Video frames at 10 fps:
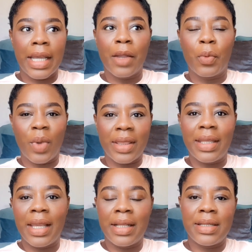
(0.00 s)
Like, what
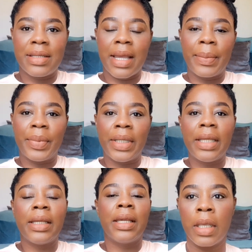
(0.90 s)
the hell is
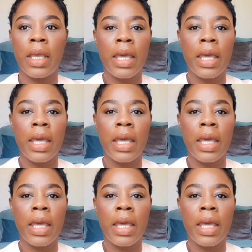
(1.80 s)
happening?